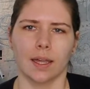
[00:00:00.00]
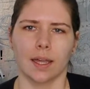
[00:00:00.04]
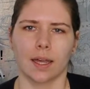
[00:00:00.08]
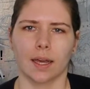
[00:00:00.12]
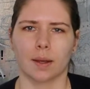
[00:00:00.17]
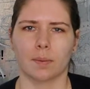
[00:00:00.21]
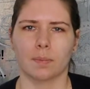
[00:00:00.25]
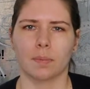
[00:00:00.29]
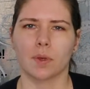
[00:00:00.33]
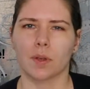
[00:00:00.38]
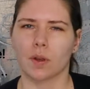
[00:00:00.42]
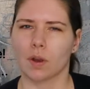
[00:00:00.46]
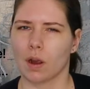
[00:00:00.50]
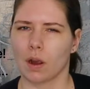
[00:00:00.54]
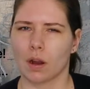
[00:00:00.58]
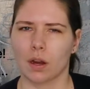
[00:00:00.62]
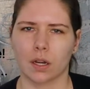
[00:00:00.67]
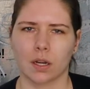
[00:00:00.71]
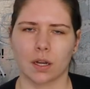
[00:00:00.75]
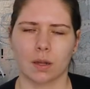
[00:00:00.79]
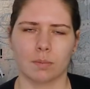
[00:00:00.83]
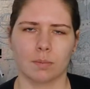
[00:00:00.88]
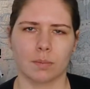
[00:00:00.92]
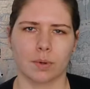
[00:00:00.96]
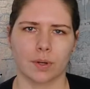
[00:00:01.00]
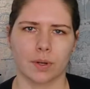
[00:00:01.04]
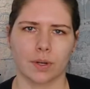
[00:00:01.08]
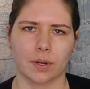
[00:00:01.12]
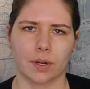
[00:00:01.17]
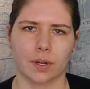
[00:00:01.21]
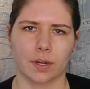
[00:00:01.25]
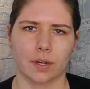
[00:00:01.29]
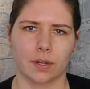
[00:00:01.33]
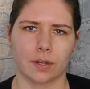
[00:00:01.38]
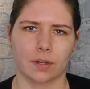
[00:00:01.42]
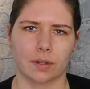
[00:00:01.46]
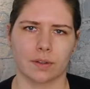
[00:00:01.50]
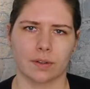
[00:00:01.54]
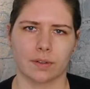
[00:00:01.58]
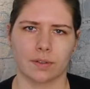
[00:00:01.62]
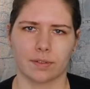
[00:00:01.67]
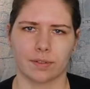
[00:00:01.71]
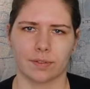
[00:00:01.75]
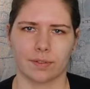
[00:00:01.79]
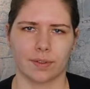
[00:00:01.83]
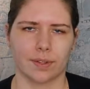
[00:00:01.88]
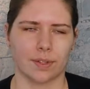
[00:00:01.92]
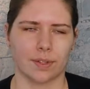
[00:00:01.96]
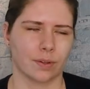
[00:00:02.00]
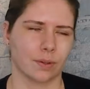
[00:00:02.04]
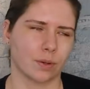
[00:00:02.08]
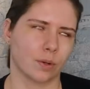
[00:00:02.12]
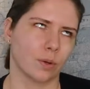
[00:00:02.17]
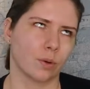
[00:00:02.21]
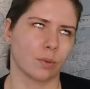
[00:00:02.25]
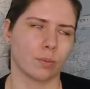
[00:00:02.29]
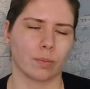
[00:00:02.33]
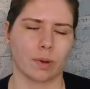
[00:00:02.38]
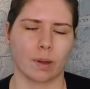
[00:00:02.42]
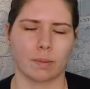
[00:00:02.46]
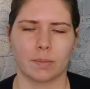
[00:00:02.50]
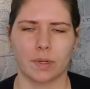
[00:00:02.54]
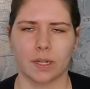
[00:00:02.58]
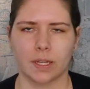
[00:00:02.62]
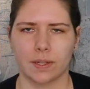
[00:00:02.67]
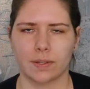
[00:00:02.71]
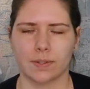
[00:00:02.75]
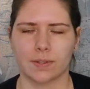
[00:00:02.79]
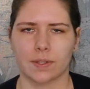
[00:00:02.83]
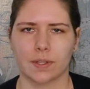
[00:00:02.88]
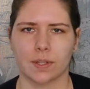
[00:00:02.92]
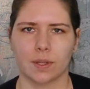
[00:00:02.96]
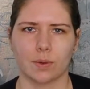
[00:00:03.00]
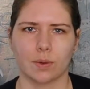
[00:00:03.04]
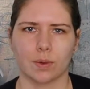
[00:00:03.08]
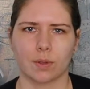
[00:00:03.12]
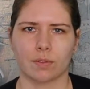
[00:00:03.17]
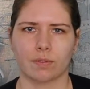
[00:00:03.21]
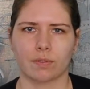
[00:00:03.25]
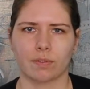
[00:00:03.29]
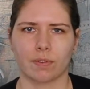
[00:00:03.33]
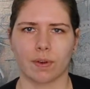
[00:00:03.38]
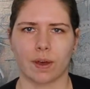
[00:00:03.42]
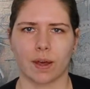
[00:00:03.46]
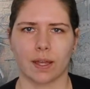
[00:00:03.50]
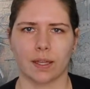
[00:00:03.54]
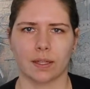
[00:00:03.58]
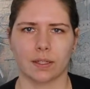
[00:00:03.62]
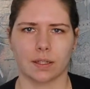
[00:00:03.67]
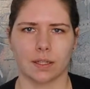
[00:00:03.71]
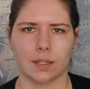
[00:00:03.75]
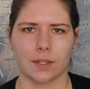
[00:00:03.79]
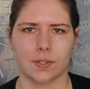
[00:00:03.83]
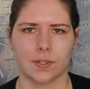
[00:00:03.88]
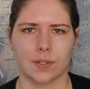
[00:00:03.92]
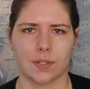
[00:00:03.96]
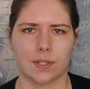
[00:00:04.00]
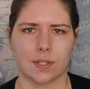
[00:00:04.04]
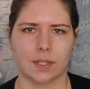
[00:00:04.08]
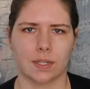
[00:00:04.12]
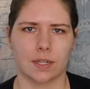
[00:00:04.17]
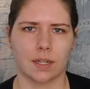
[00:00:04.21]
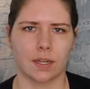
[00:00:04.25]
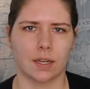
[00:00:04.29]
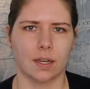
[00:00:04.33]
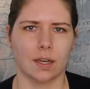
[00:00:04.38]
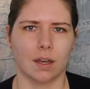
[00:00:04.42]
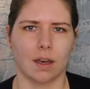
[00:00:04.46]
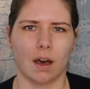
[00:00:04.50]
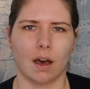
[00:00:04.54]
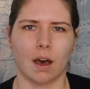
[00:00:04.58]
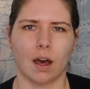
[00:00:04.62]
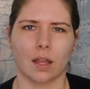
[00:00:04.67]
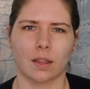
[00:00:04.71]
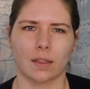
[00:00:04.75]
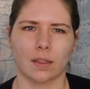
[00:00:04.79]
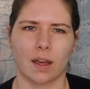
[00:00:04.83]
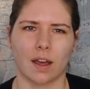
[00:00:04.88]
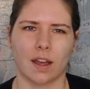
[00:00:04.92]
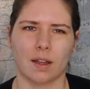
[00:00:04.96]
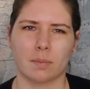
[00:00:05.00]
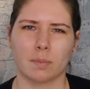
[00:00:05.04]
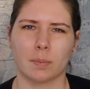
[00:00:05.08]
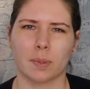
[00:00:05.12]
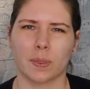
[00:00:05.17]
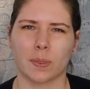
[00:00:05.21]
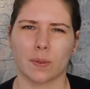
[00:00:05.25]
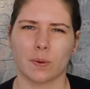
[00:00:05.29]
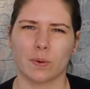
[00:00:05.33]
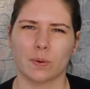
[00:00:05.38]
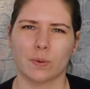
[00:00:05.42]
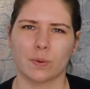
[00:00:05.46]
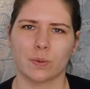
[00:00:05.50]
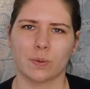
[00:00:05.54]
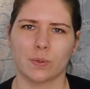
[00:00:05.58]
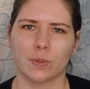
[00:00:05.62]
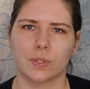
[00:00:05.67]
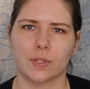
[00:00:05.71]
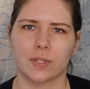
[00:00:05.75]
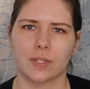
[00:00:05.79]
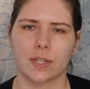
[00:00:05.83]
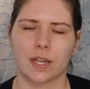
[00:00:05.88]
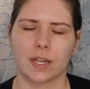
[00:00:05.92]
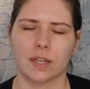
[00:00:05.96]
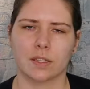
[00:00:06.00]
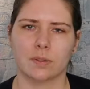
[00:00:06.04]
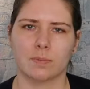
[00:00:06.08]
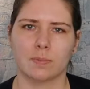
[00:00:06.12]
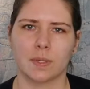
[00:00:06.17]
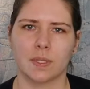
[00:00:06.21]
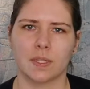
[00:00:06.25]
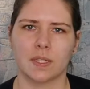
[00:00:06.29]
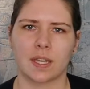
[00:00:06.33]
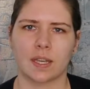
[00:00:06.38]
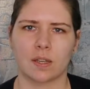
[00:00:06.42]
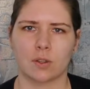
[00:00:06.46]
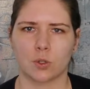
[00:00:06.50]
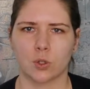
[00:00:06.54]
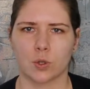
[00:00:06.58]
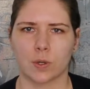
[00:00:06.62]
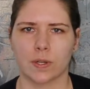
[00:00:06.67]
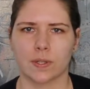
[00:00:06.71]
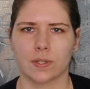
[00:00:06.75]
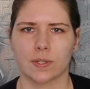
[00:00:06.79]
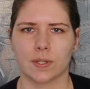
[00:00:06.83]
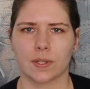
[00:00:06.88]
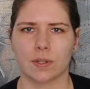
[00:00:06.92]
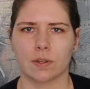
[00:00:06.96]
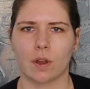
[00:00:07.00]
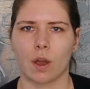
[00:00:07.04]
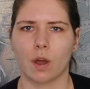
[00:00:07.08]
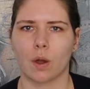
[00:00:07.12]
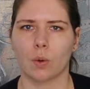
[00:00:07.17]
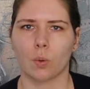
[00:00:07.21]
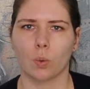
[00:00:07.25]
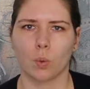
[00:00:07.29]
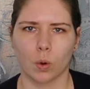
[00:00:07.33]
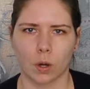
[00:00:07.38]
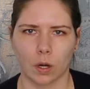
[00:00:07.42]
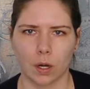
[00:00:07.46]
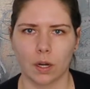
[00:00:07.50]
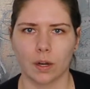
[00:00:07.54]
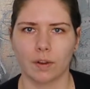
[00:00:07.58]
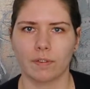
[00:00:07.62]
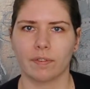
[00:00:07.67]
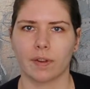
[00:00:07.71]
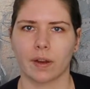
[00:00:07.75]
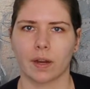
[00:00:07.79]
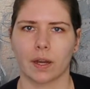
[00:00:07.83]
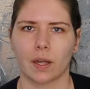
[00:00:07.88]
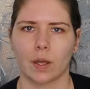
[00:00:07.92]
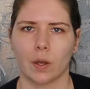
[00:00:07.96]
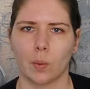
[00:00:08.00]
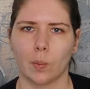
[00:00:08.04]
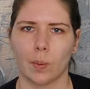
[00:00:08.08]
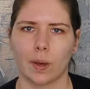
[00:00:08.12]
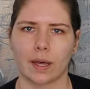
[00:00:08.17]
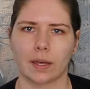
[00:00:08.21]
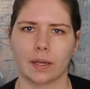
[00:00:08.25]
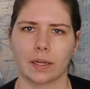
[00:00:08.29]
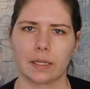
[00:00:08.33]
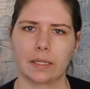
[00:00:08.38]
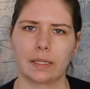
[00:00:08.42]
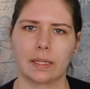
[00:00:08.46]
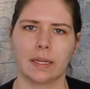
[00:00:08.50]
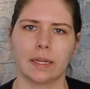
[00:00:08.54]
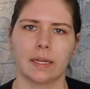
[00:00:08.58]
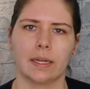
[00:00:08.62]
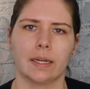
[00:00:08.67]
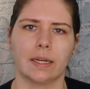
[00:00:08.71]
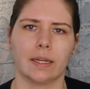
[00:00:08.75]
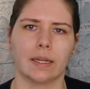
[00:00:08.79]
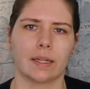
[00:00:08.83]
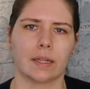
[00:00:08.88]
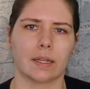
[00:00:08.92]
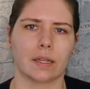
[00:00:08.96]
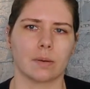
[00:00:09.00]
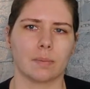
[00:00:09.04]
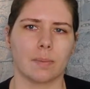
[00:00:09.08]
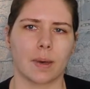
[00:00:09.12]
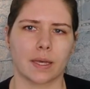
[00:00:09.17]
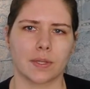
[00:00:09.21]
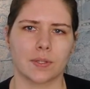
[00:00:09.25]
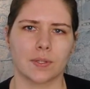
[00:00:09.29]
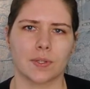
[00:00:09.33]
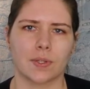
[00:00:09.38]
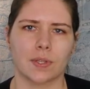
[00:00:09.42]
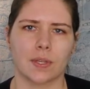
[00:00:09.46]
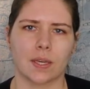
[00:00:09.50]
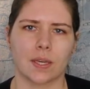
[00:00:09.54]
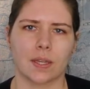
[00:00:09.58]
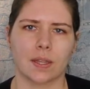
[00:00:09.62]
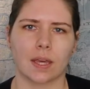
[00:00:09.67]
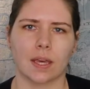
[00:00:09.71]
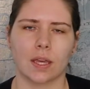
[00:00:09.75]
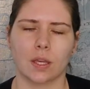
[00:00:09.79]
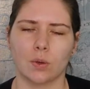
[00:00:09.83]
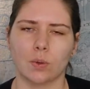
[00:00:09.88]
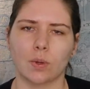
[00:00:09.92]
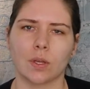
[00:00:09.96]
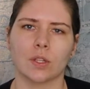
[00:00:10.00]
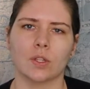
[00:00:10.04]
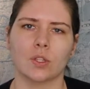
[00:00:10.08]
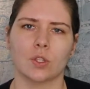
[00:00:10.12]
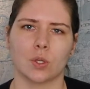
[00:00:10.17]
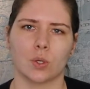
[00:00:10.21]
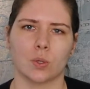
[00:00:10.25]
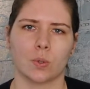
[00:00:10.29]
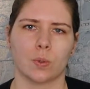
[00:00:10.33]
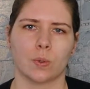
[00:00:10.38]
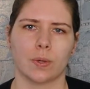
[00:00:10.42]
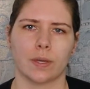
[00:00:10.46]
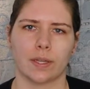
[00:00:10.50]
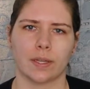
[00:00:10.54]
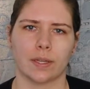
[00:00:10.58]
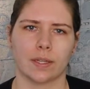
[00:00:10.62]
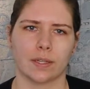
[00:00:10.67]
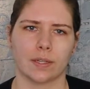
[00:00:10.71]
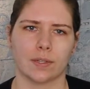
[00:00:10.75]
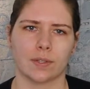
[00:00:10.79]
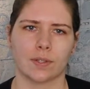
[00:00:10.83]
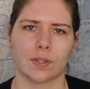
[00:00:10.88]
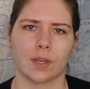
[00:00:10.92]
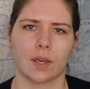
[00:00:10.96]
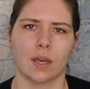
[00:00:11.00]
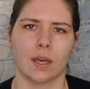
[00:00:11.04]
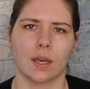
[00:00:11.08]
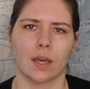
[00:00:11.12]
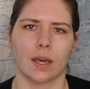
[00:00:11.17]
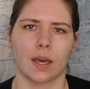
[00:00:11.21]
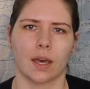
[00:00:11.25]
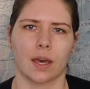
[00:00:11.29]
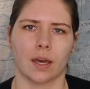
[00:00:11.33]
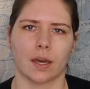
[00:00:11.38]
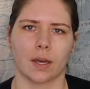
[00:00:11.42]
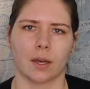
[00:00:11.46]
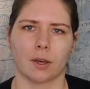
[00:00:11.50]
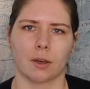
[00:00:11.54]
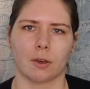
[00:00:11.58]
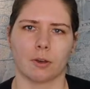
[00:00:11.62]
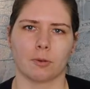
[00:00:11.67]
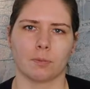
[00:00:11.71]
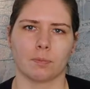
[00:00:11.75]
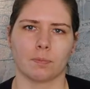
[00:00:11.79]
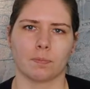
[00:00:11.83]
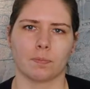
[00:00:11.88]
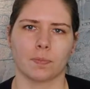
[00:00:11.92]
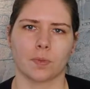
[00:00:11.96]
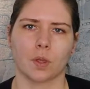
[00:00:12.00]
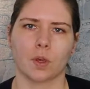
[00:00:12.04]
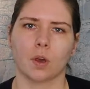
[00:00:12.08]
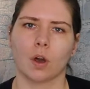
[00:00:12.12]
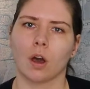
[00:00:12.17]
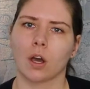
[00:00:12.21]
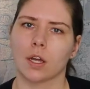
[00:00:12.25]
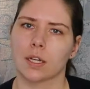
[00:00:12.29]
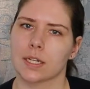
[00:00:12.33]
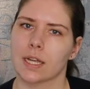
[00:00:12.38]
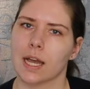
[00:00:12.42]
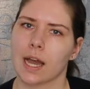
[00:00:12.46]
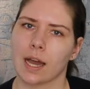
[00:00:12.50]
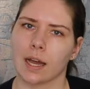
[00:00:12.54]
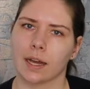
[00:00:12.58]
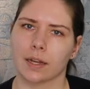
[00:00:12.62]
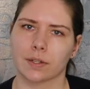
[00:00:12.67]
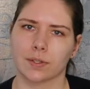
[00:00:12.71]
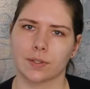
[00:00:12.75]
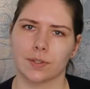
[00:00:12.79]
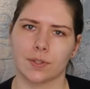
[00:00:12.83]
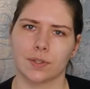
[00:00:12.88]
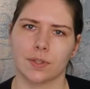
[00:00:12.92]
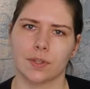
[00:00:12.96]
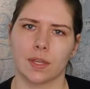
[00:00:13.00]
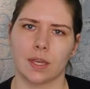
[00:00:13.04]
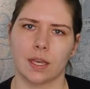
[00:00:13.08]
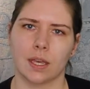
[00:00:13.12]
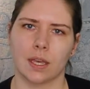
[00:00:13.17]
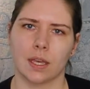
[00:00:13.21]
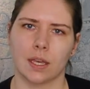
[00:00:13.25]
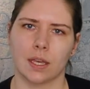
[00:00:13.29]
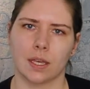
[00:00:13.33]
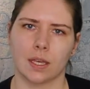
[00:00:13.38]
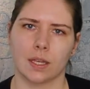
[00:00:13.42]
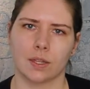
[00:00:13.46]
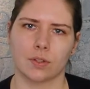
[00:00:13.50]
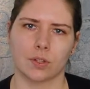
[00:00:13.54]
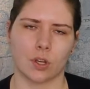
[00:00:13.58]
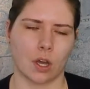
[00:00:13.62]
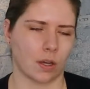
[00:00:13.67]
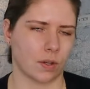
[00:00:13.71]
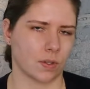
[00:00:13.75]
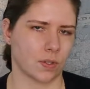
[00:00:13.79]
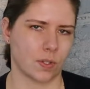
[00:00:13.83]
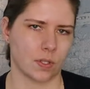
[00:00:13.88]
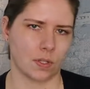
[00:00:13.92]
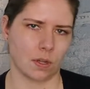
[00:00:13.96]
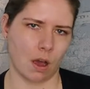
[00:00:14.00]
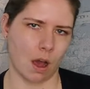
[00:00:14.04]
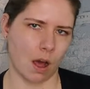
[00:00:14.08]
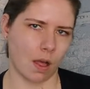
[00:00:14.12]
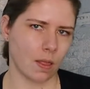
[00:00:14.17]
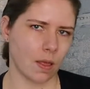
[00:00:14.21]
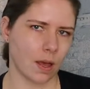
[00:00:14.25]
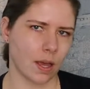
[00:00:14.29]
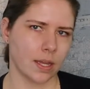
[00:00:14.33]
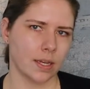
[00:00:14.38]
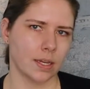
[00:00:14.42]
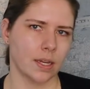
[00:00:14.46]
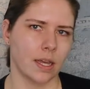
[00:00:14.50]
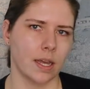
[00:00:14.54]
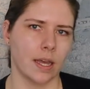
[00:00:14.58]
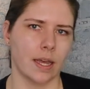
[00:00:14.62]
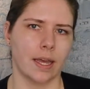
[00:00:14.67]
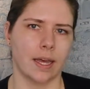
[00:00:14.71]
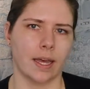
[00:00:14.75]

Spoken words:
There are a number of home remedies that you can find listed online, but those tend to be dangerous and not work very well. The best thing that you can do is contact the TOXIN hotline.